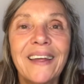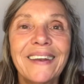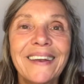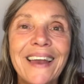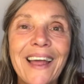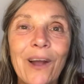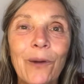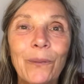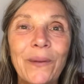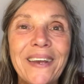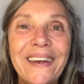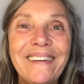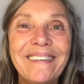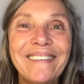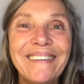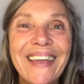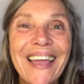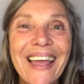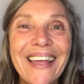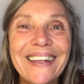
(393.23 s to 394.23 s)
Now we need
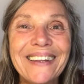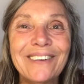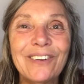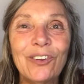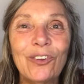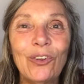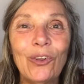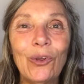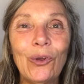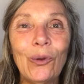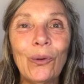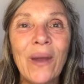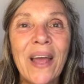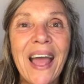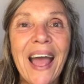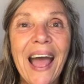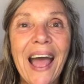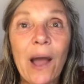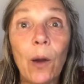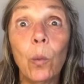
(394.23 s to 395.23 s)
to get into
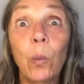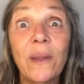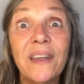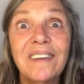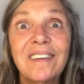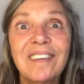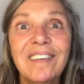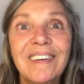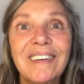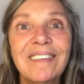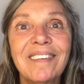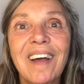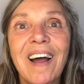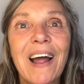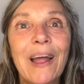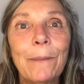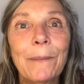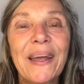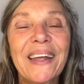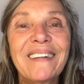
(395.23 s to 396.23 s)
our winter
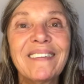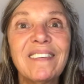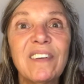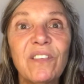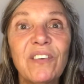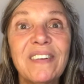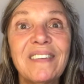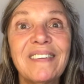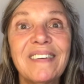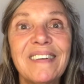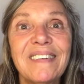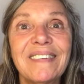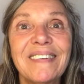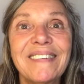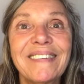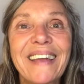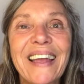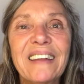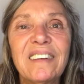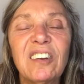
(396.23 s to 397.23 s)
time activities.
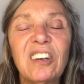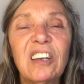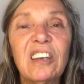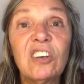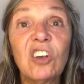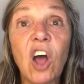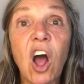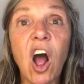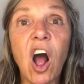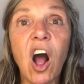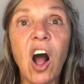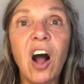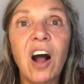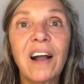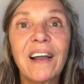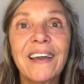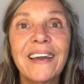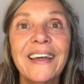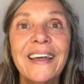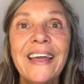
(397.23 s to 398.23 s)
It's getting
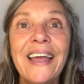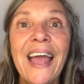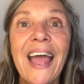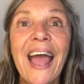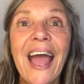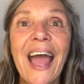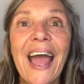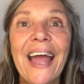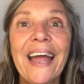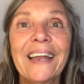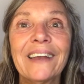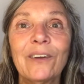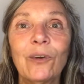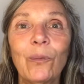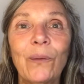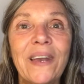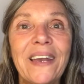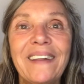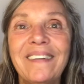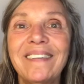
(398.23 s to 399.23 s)
dark, and
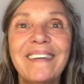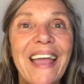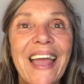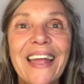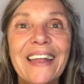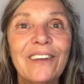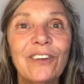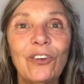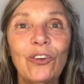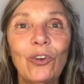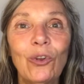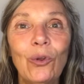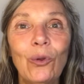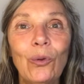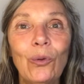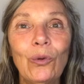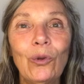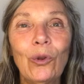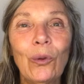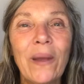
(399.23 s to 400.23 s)
we need to get
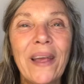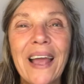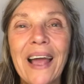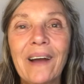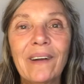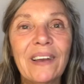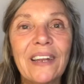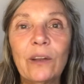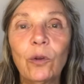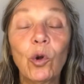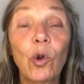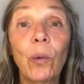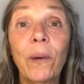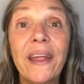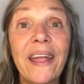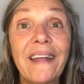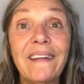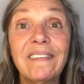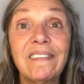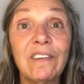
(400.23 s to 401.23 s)
into doing our little
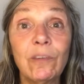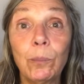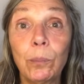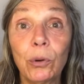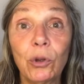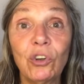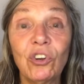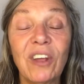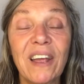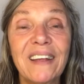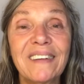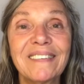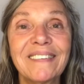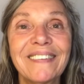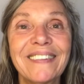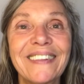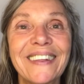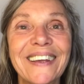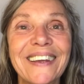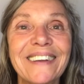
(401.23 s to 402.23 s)
creative projects
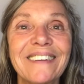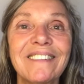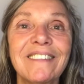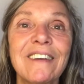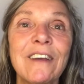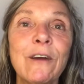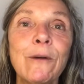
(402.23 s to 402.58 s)
and things.